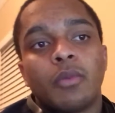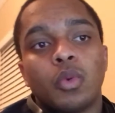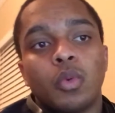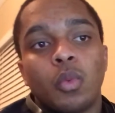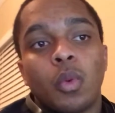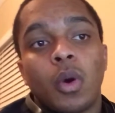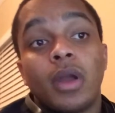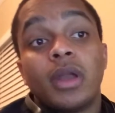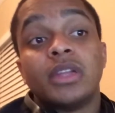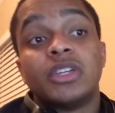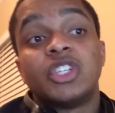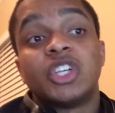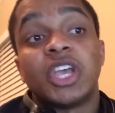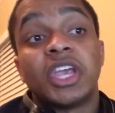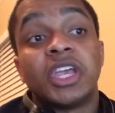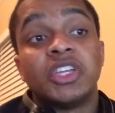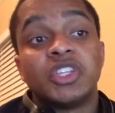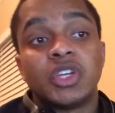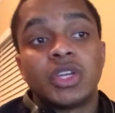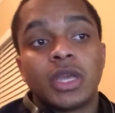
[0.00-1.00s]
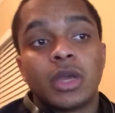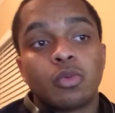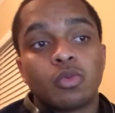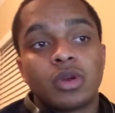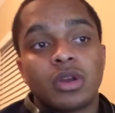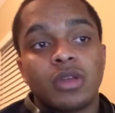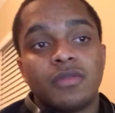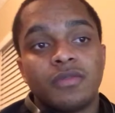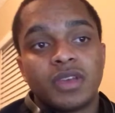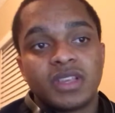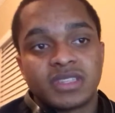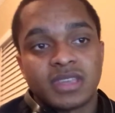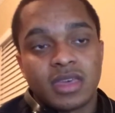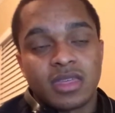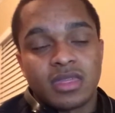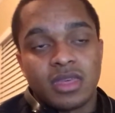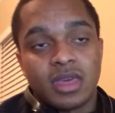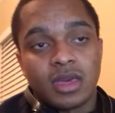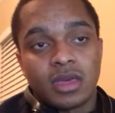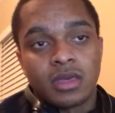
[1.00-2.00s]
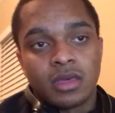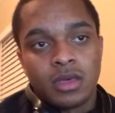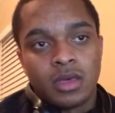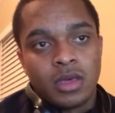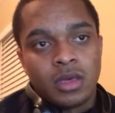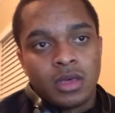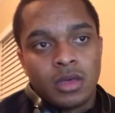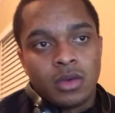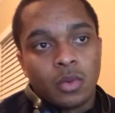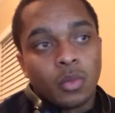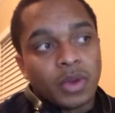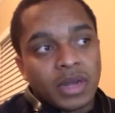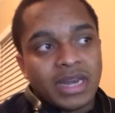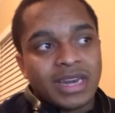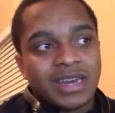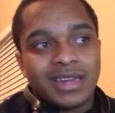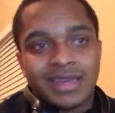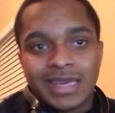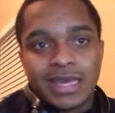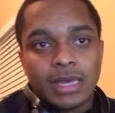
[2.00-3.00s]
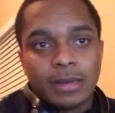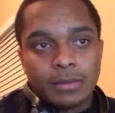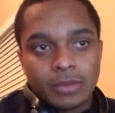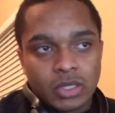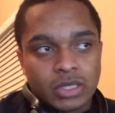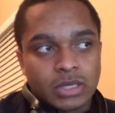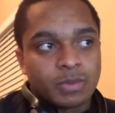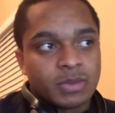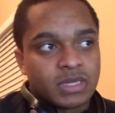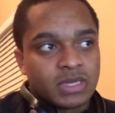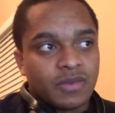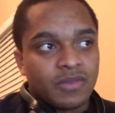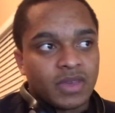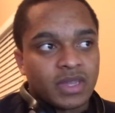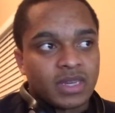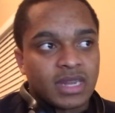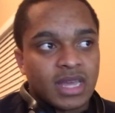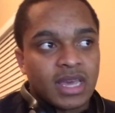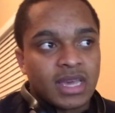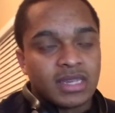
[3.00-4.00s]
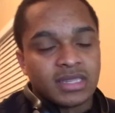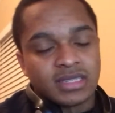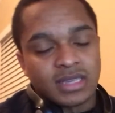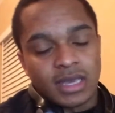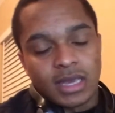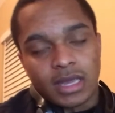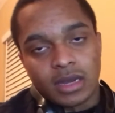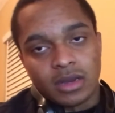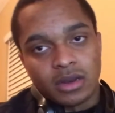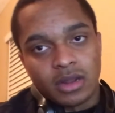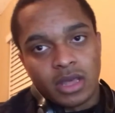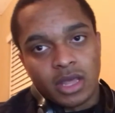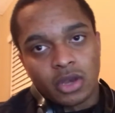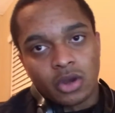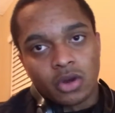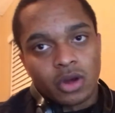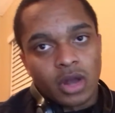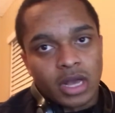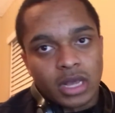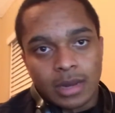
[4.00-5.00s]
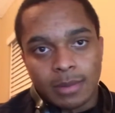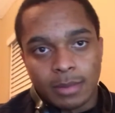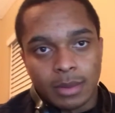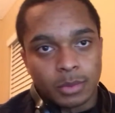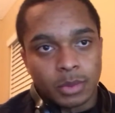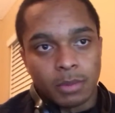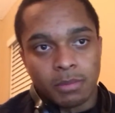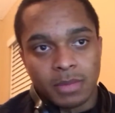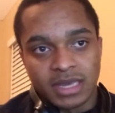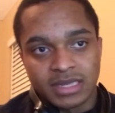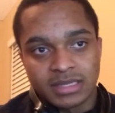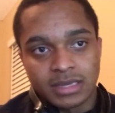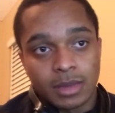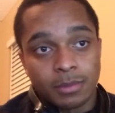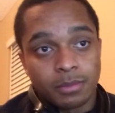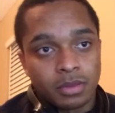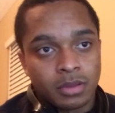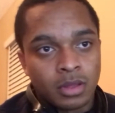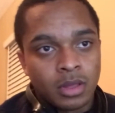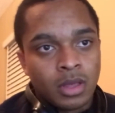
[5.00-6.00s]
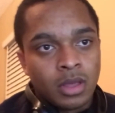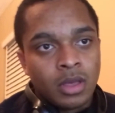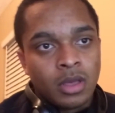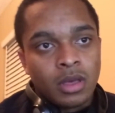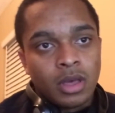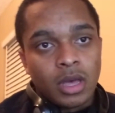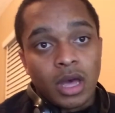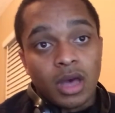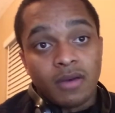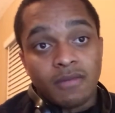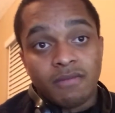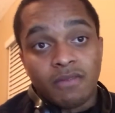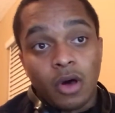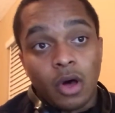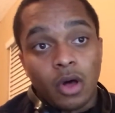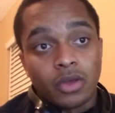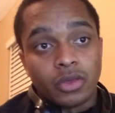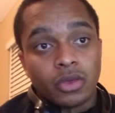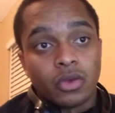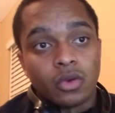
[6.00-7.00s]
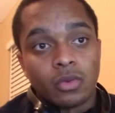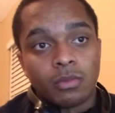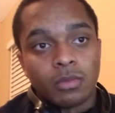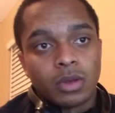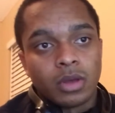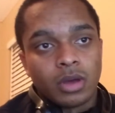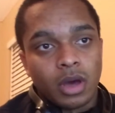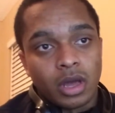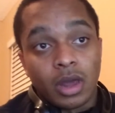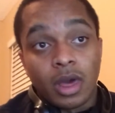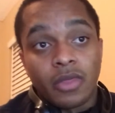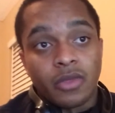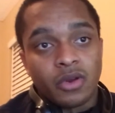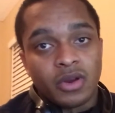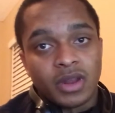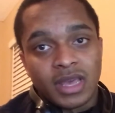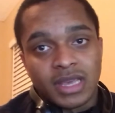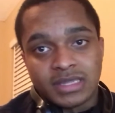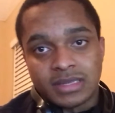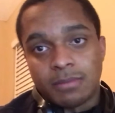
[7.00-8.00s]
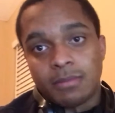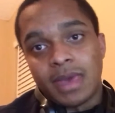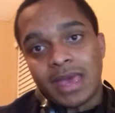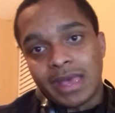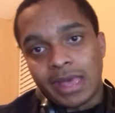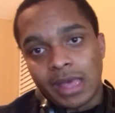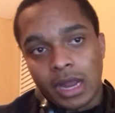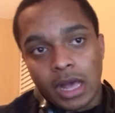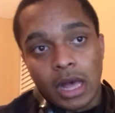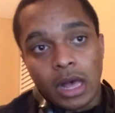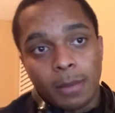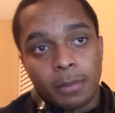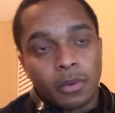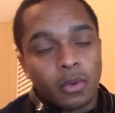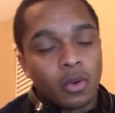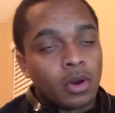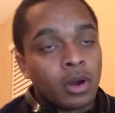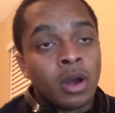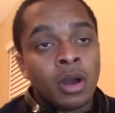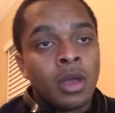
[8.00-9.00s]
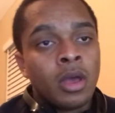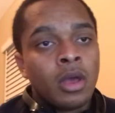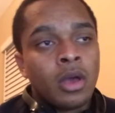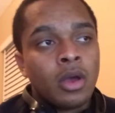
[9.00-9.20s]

would want to change and get rid of, because I think we need to keep those specific days, and you're not going to be able to mix up volume on other days and make it up, or